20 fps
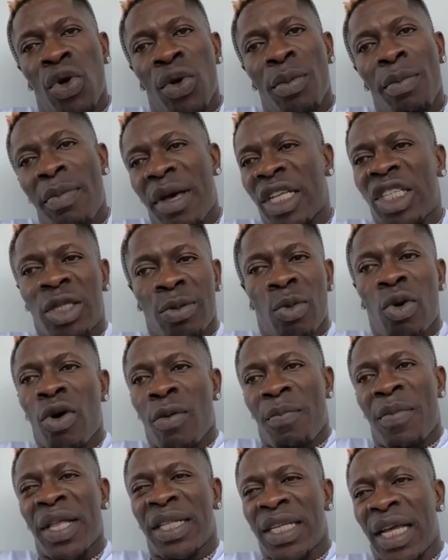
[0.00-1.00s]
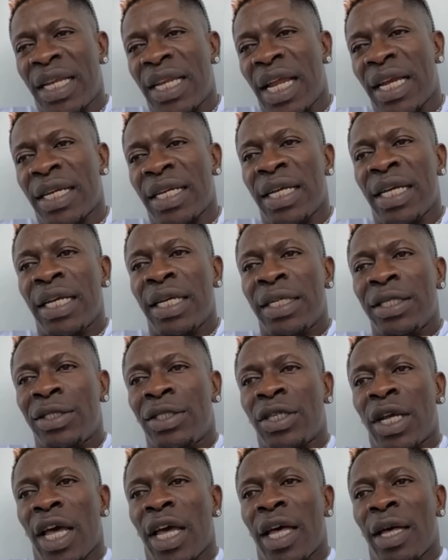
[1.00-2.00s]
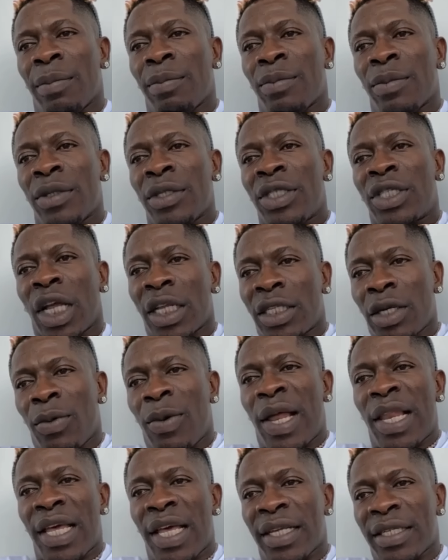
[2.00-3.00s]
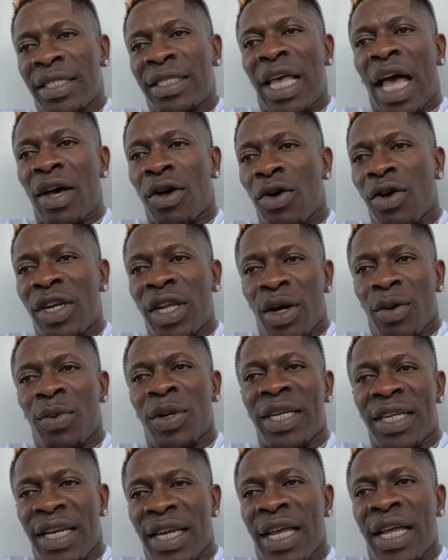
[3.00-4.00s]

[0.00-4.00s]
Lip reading: much more better than Shatta Wale and Sakode with,